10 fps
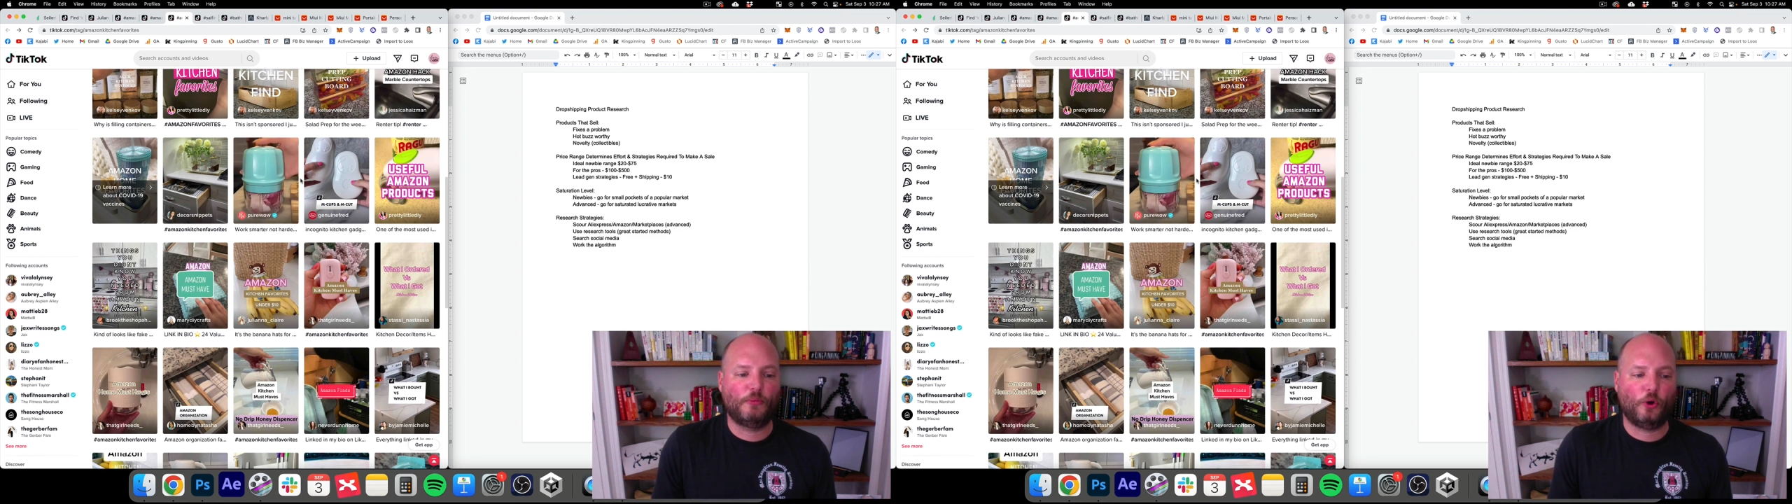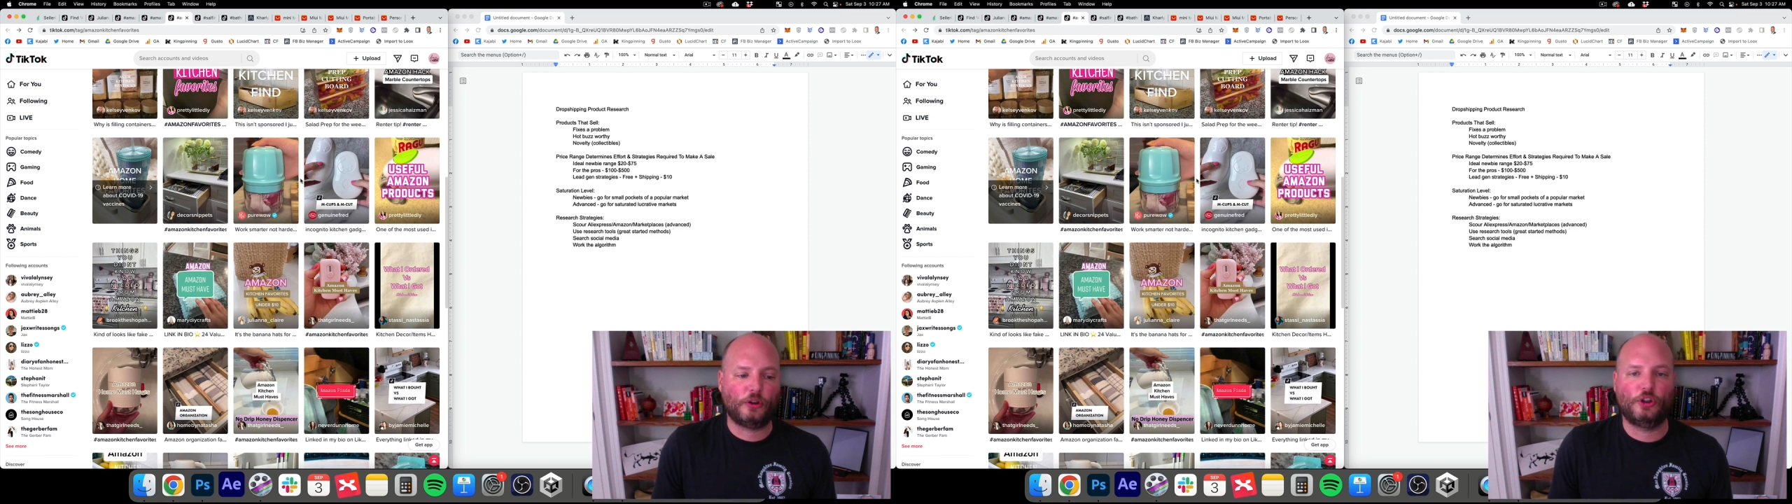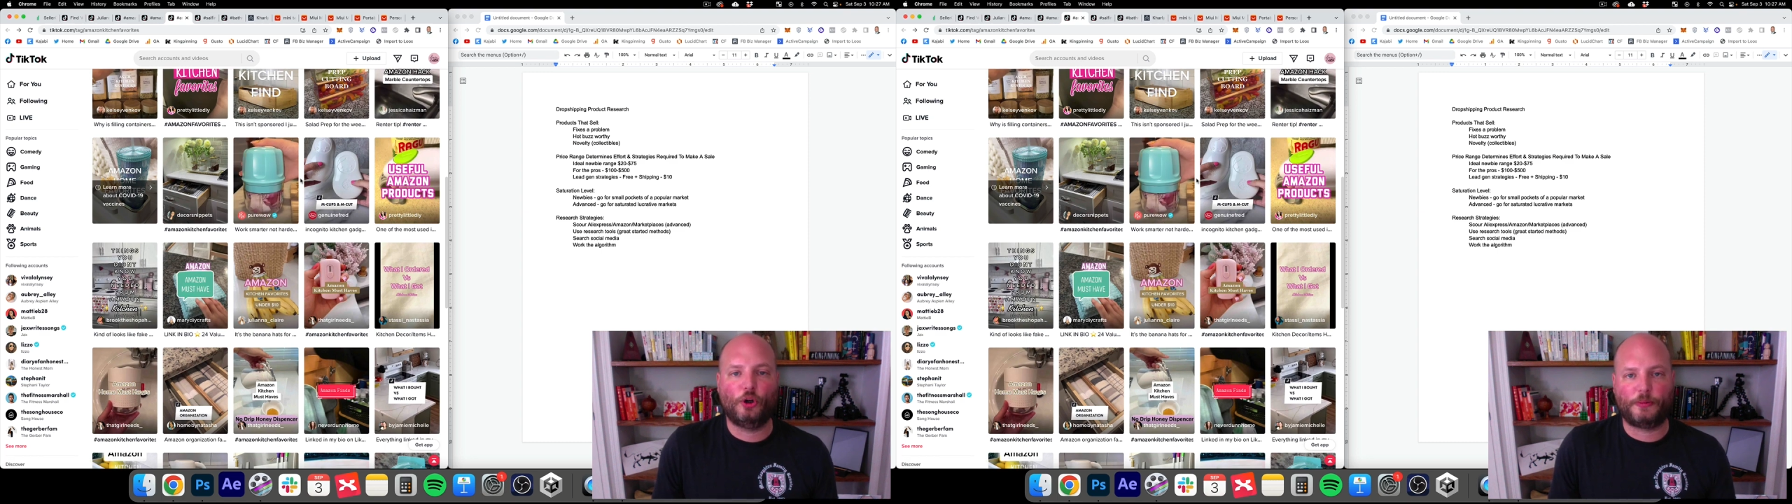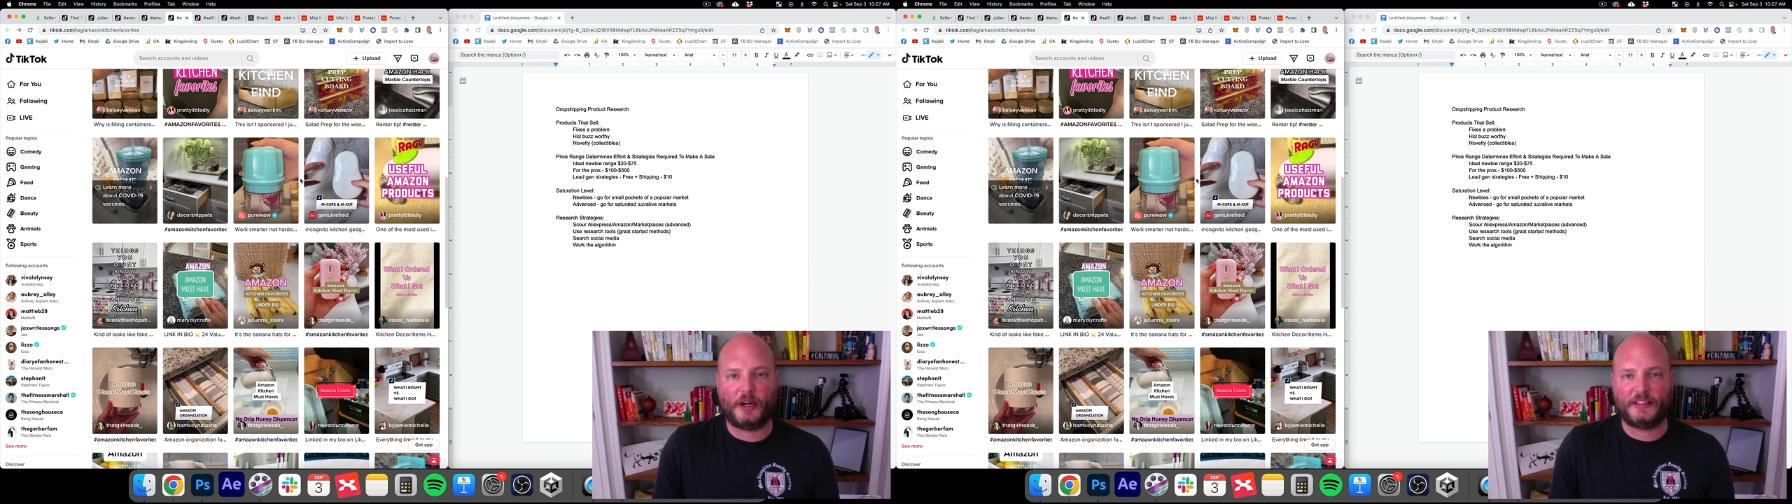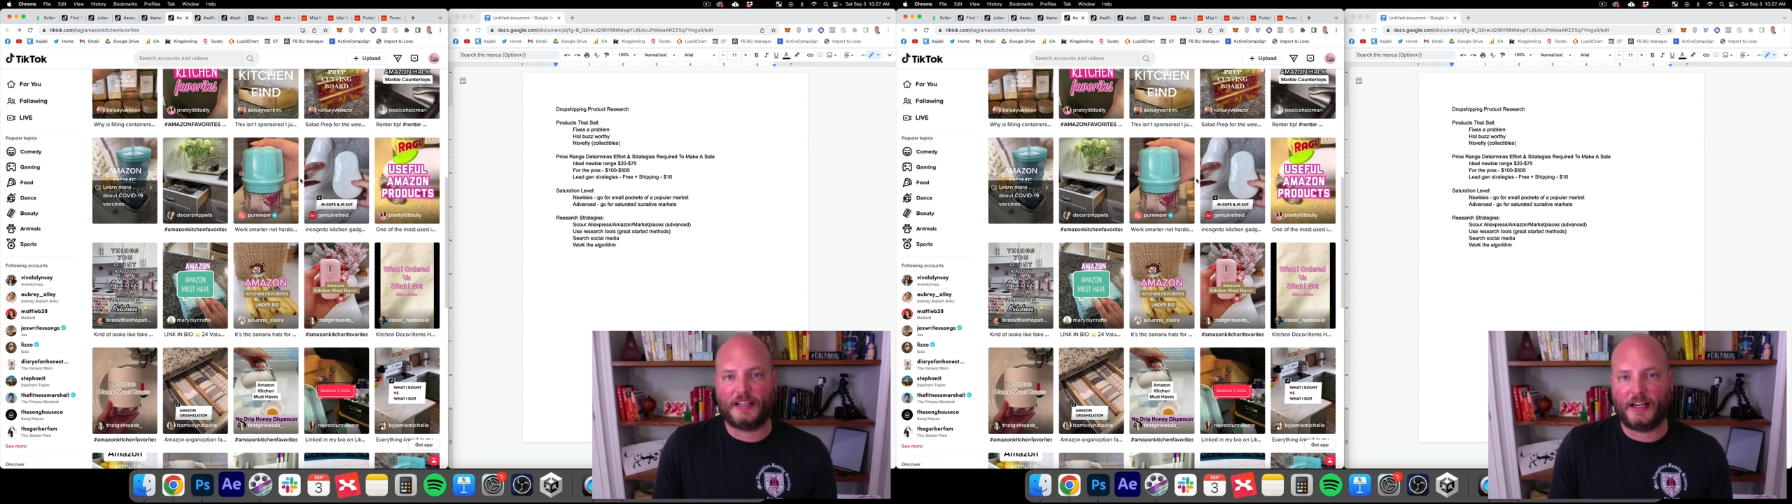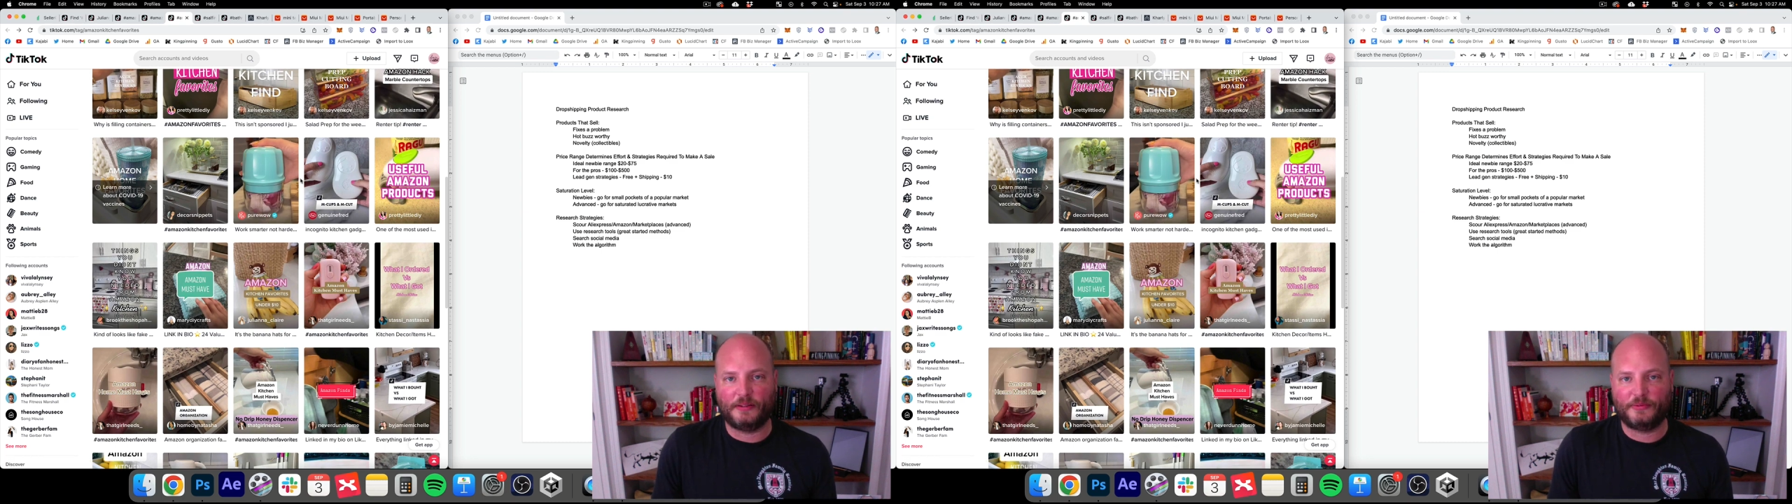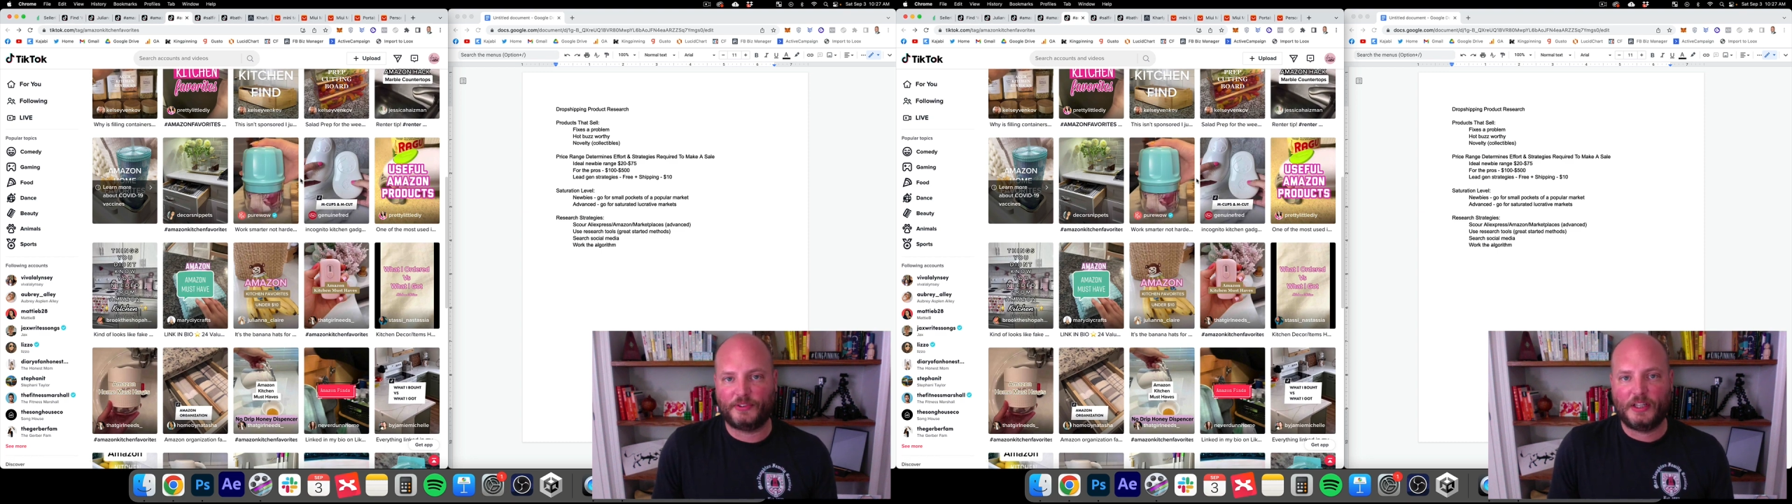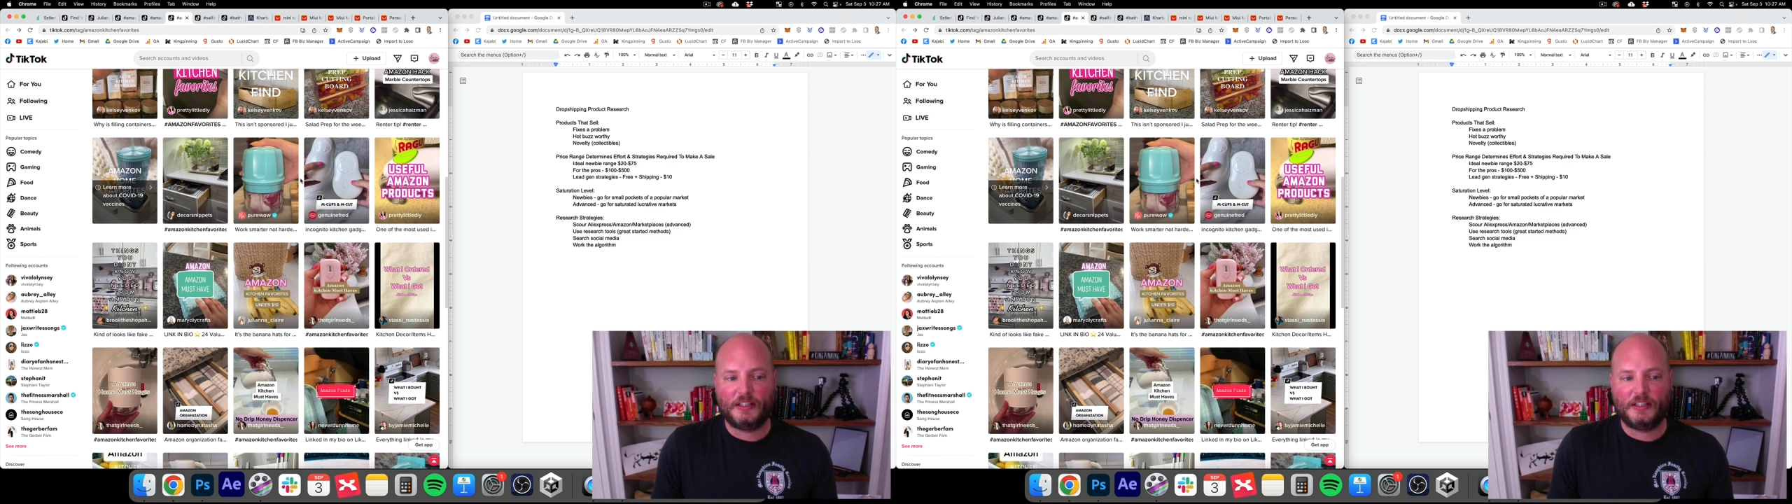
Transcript: more low-priced items.